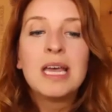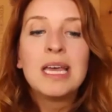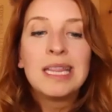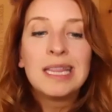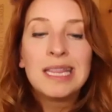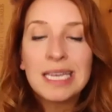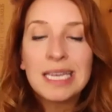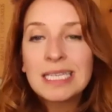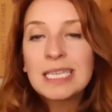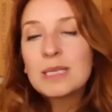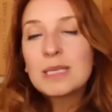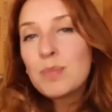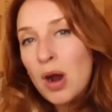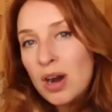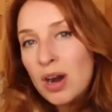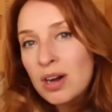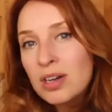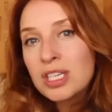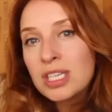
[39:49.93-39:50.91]
This is
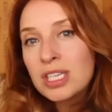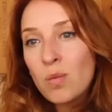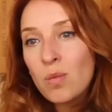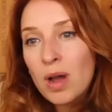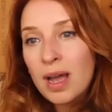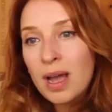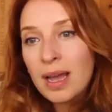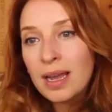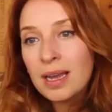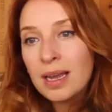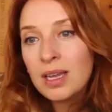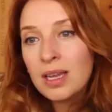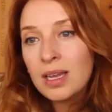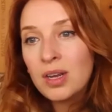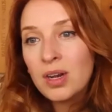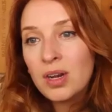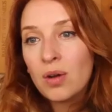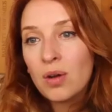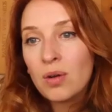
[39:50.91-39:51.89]
partially why, you
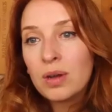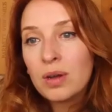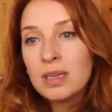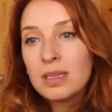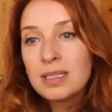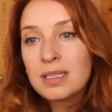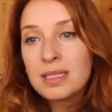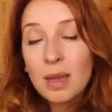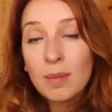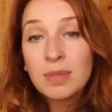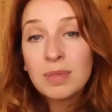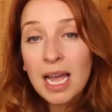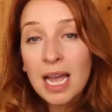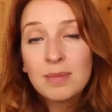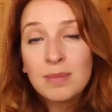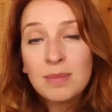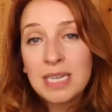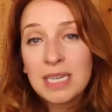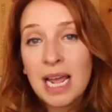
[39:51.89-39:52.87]
know,
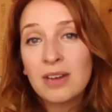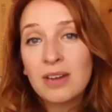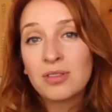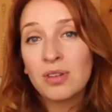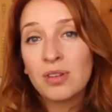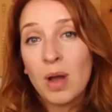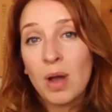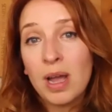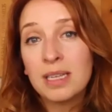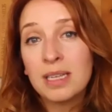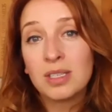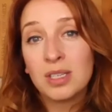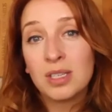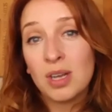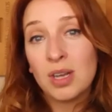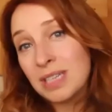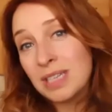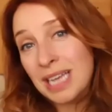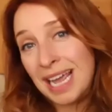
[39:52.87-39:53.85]
sometimes natural wines
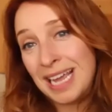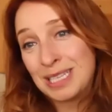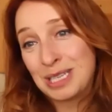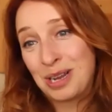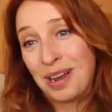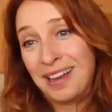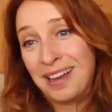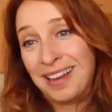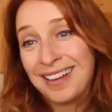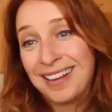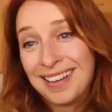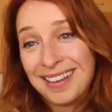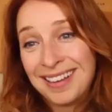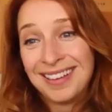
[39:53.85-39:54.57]
don't taste good